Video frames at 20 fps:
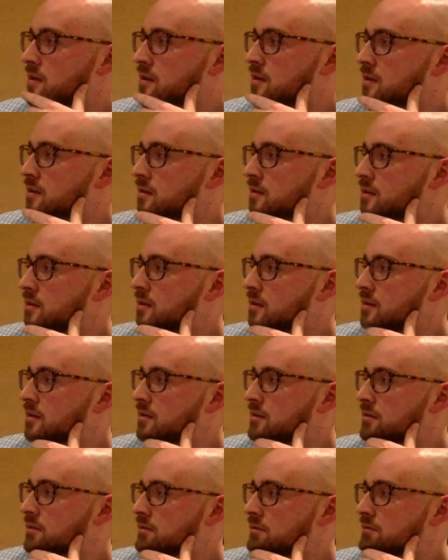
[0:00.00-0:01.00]

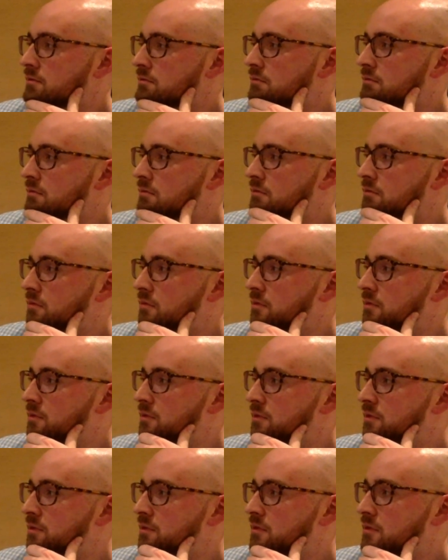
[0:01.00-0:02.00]

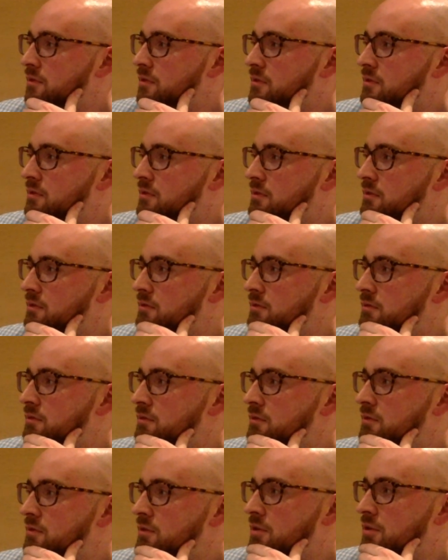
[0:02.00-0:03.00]

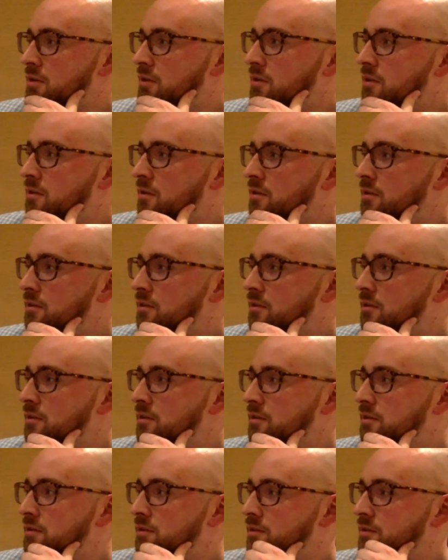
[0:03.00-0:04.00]

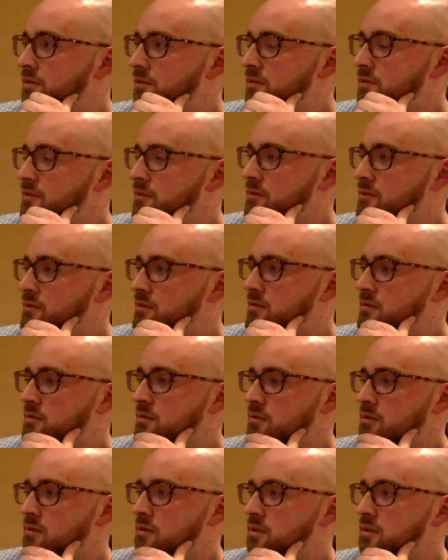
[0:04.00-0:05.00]

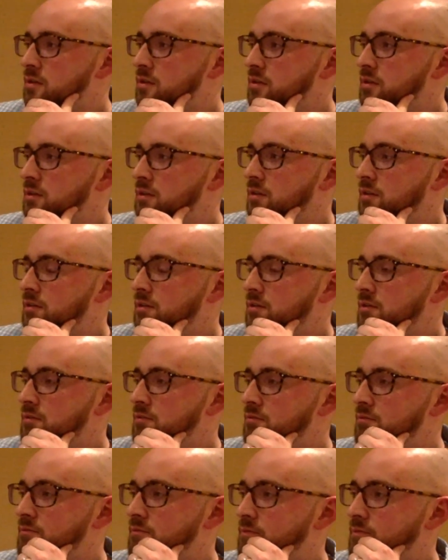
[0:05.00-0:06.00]

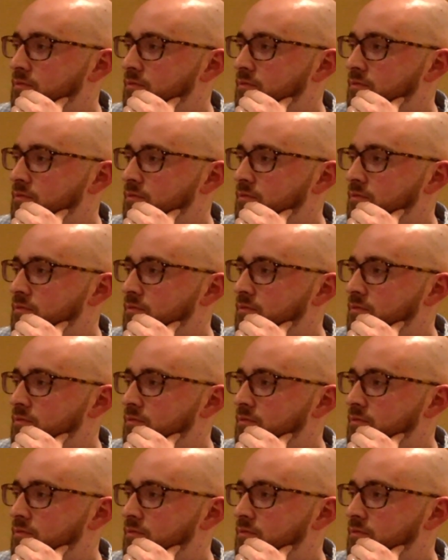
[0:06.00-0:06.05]
(not speaking)